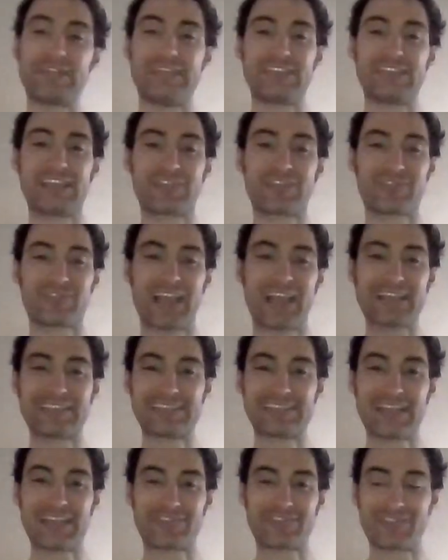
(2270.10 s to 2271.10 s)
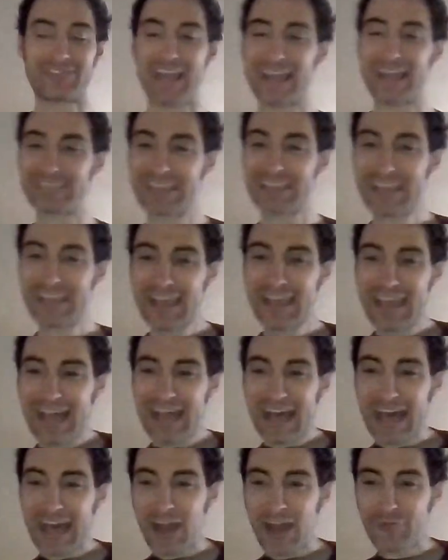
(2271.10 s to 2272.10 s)
decentralized and centralized.
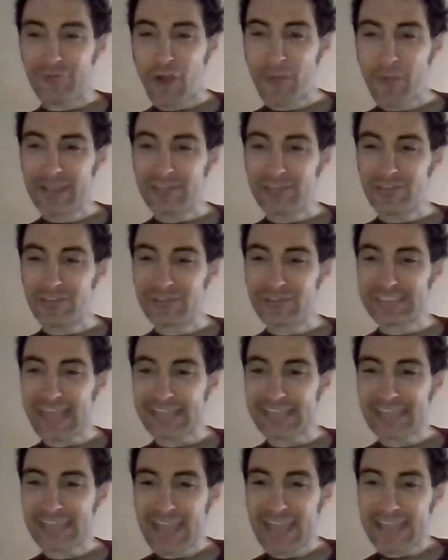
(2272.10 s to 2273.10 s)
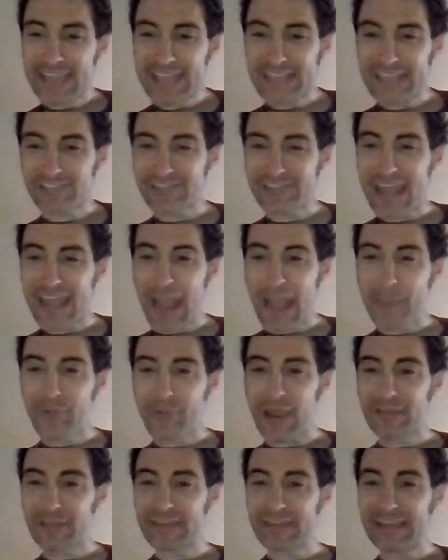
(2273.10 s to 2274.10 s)
Roman Q says, yesterday I
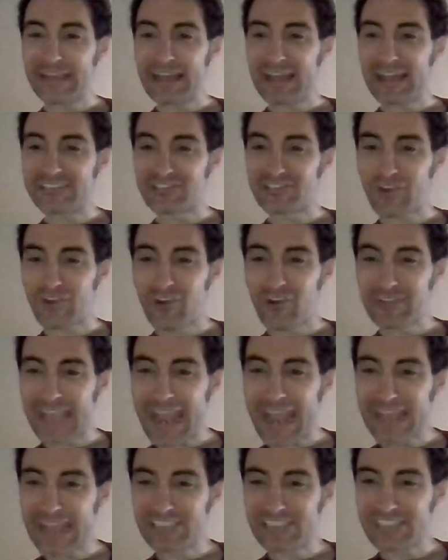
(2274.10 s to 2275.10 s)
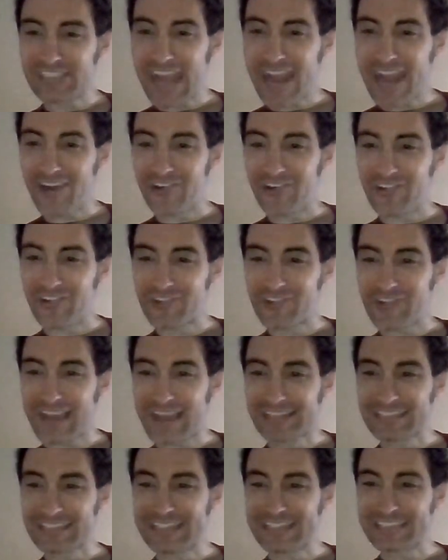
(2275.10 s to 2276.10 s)
proudly sold a chair on
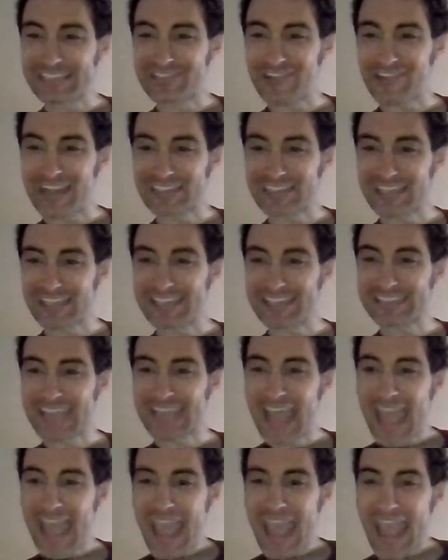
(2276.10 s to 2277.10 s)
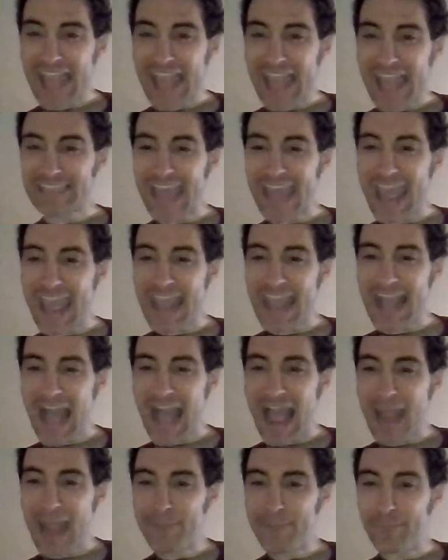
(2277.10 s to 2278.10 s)
Craigslist, and today
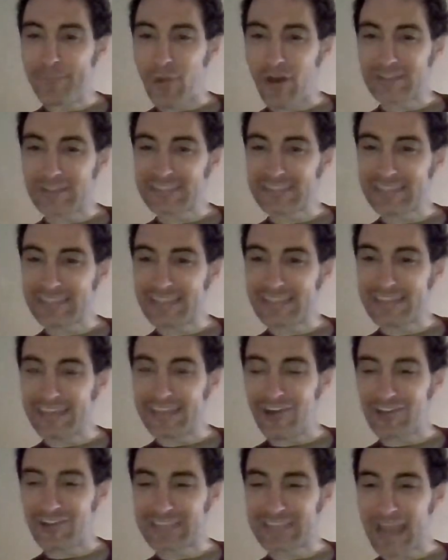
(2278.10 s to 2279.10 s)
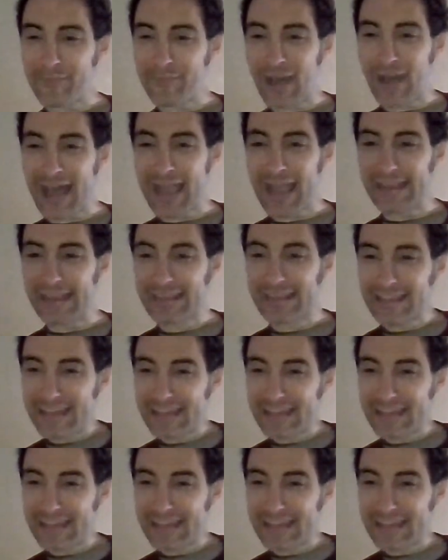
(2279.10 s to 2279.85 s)
I bought the all-time high.